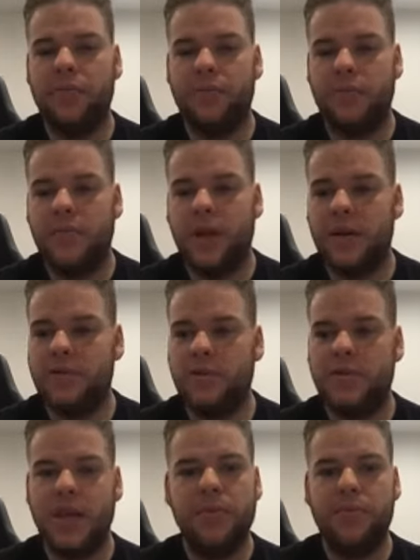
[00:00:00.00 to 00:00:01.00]
like,
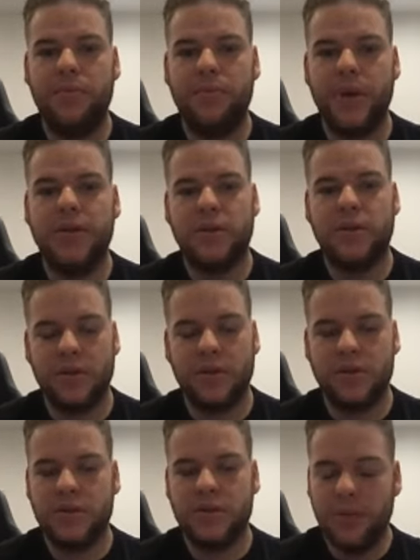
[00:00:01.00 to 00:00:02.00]
just keep patient and
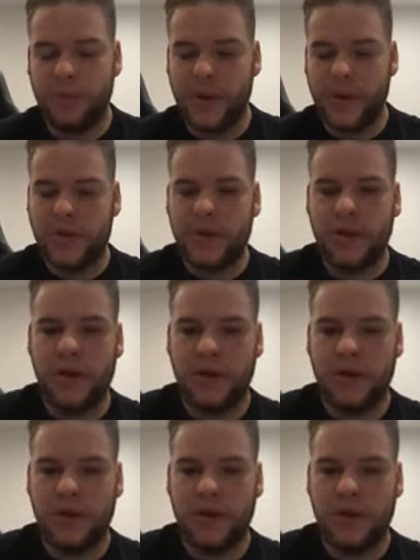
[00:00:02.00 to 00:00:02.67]
just keep patient and